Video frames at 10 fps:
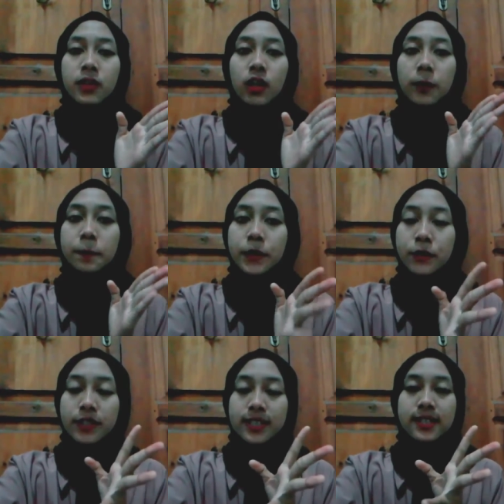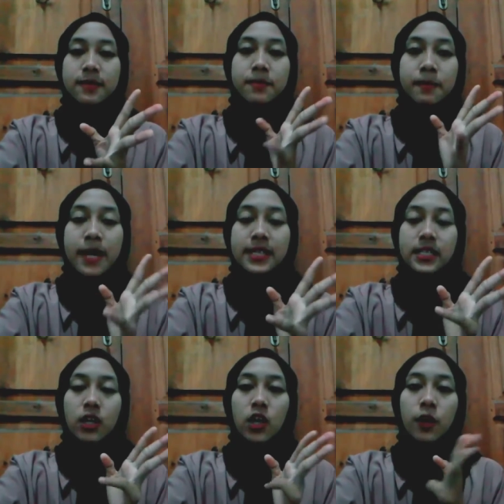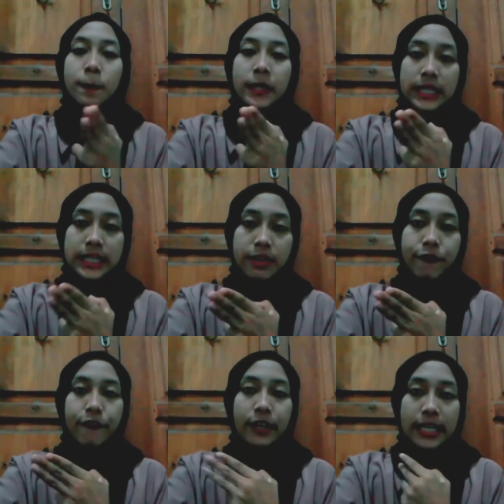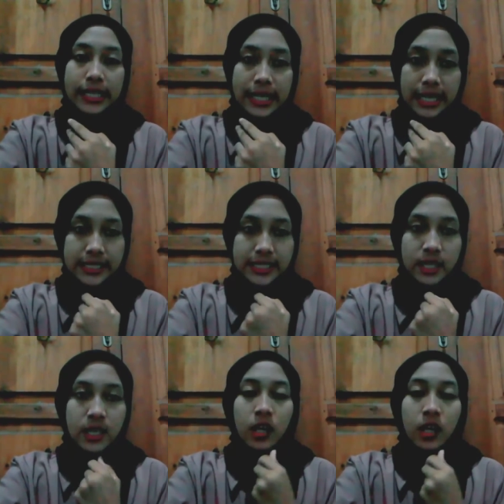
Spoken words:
computer-based cooperative learnings.